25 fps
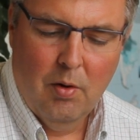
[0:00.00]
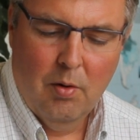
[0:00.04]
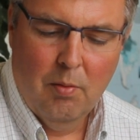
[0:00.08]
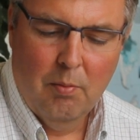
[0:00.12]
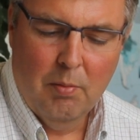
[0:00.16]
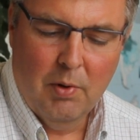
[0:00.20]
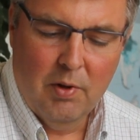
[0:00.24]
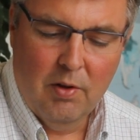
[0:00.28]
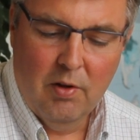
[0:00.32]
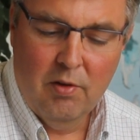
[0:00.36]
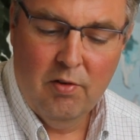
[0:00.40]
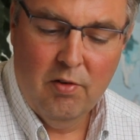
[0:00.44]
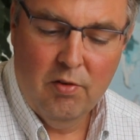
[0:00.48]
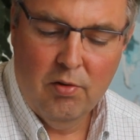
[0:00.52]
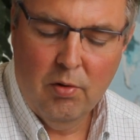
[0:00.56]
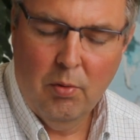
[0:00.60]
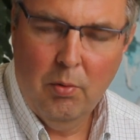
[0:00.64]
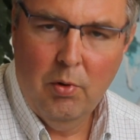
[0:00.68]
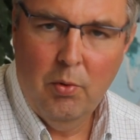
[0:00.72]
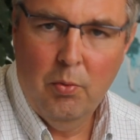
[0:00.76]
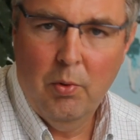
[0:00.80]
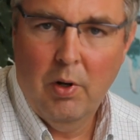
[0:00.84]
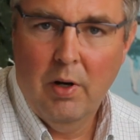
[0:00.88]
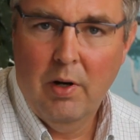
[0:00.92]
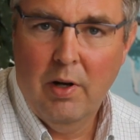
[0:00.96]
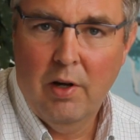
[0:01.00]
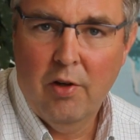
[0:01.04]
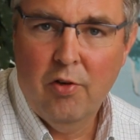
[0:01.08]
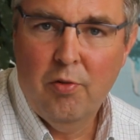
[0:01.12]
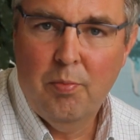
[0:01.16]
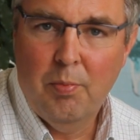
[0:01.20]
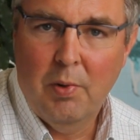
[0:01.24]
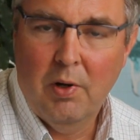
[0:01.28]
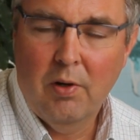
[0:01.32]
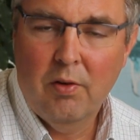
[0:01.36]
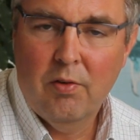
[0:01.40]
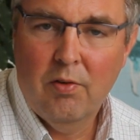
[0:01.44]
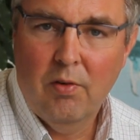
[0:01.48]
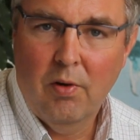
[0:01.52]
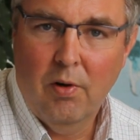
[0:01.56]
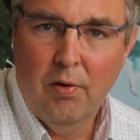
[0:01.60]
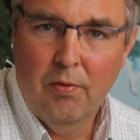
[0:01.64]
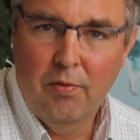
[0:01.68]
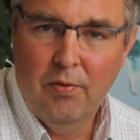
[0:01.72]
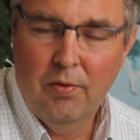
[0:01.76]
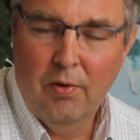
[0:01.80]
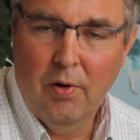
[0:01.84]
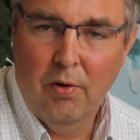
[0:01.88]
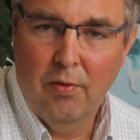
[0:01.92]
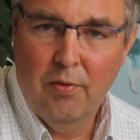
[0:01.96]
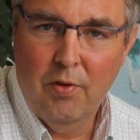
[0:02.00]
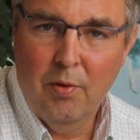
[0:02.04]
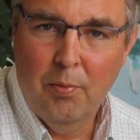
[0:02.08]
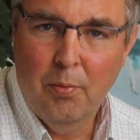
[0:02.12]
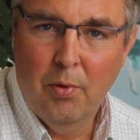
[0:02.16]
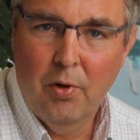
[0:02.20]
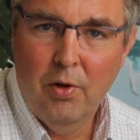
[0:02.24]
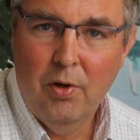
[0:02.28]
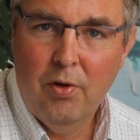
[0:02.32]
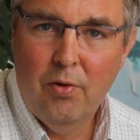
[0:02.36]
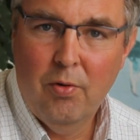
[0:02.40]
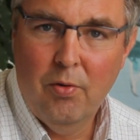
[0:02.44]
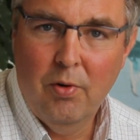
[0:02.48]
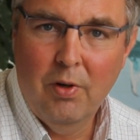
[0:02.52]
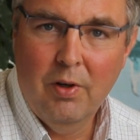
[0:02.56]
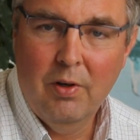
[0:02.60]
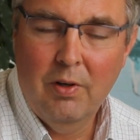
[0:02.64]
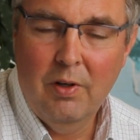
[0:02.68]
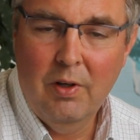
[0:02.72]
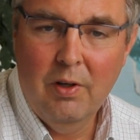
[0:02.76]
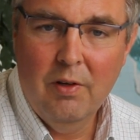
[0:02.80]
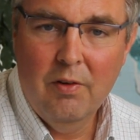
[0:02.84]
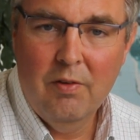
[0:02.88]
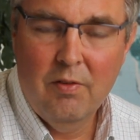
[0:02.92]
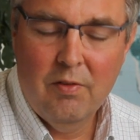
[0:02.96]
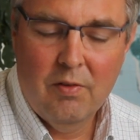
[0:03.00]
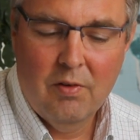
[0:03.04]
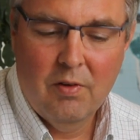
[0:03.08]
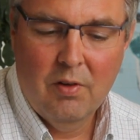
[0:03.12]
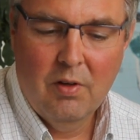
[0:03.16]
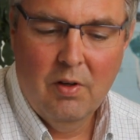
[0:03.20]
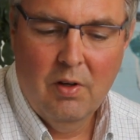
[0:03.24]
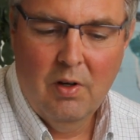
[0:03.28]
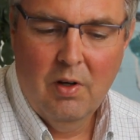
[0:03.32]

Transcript: But this is only one aspect of the monitoring needs.